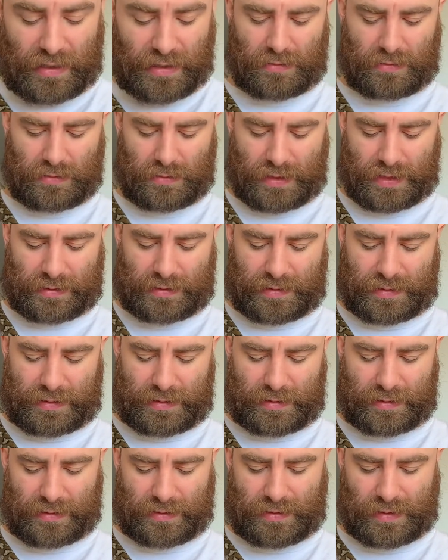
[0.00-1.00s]
That's
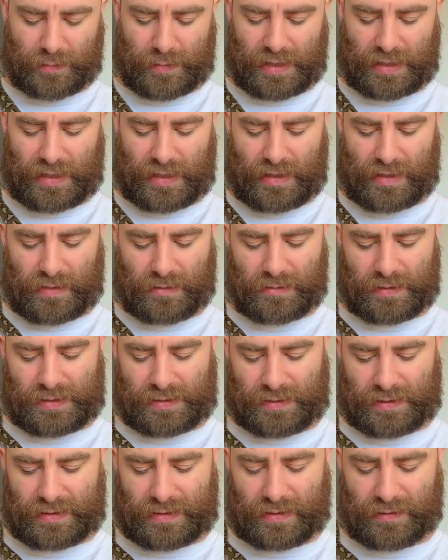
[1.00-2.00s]
something I always
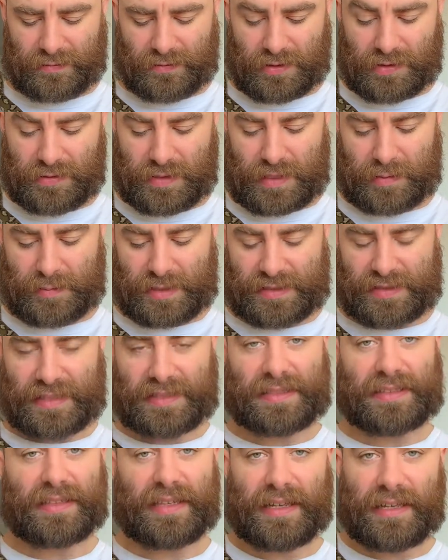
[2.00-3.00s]
listen for when I'm
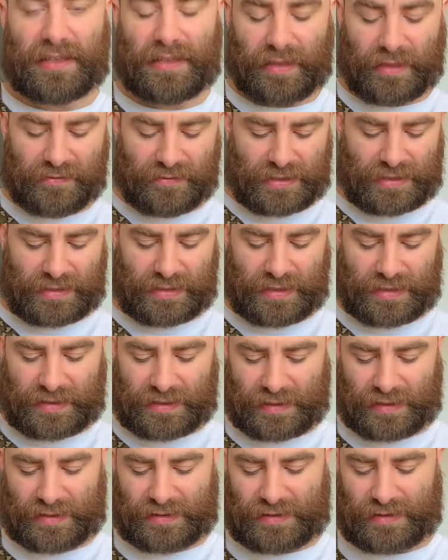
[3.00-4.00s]
assessing the health of a snake,
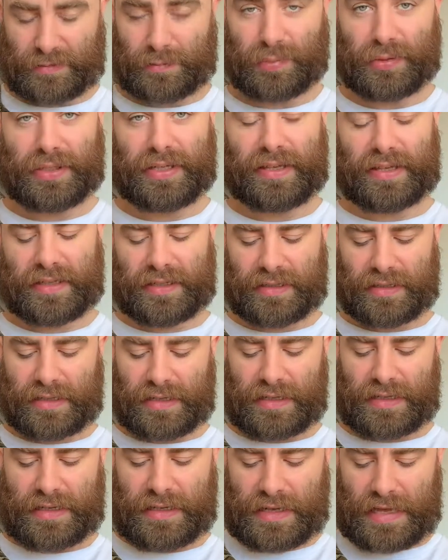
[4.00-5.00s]
is the breathing.
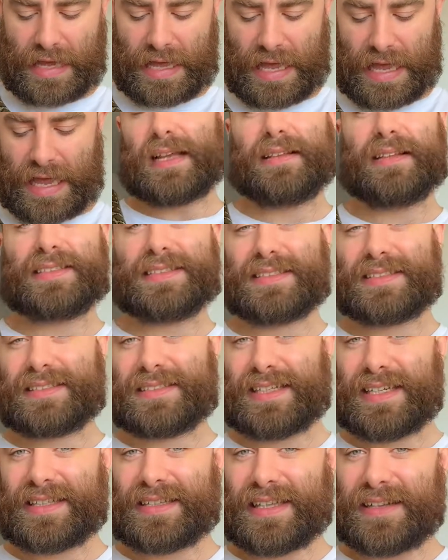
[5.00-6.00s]
And this is a
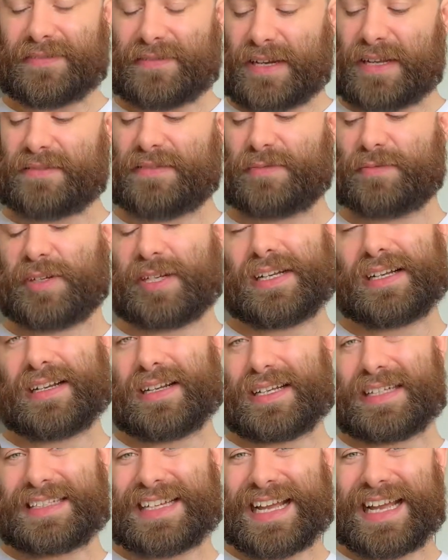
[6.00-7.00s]
snake that right from when I
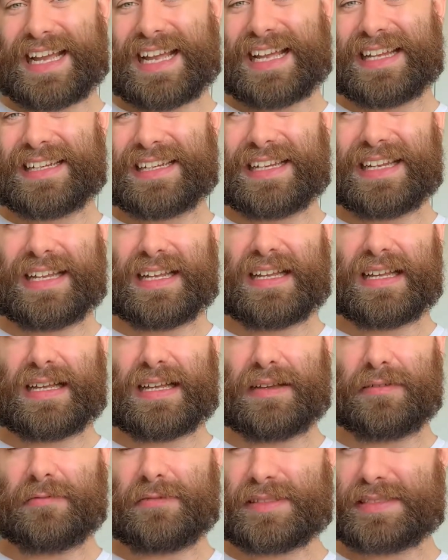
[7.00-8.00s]
got it had
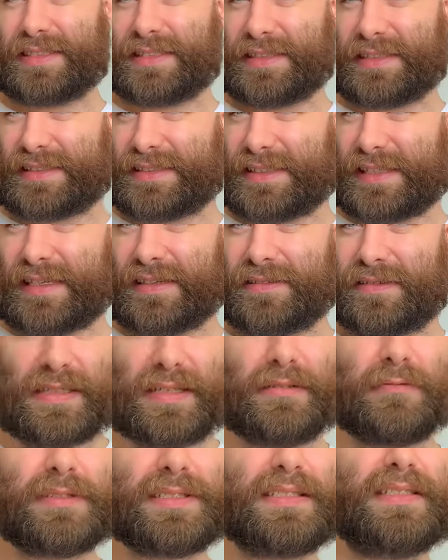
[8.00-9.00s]
a whistling sound.
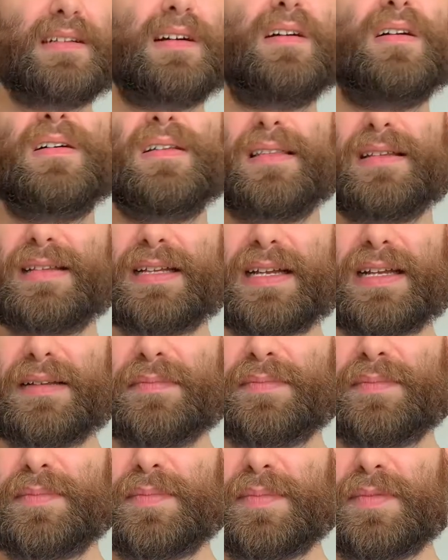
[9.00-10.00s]
It wasn't all the
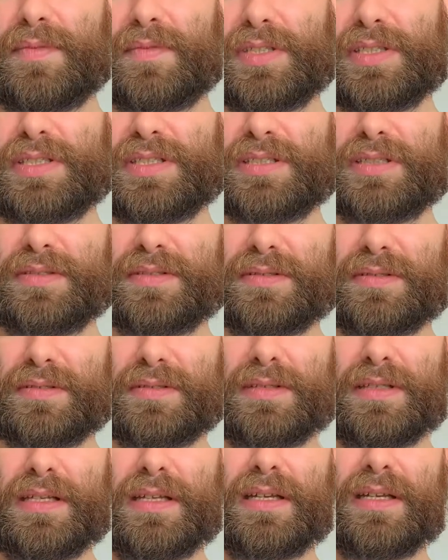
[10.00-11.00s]
time, which is
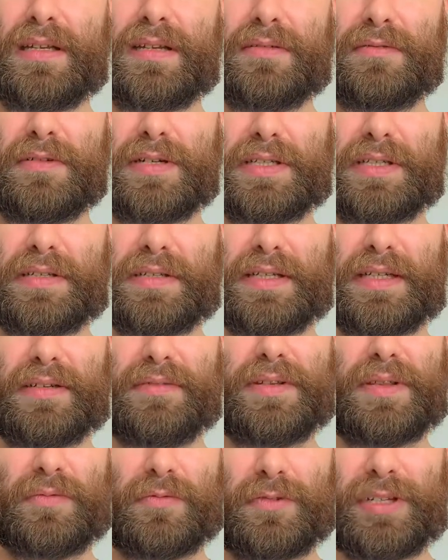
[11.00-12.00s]
what you hear
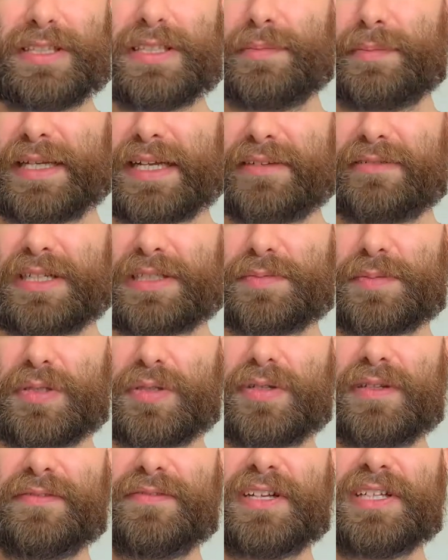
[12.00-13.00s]
with really bad
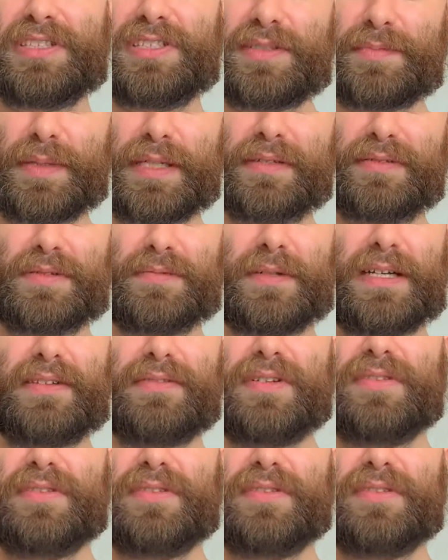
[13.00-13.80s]
respiratory infections, but it was whenever it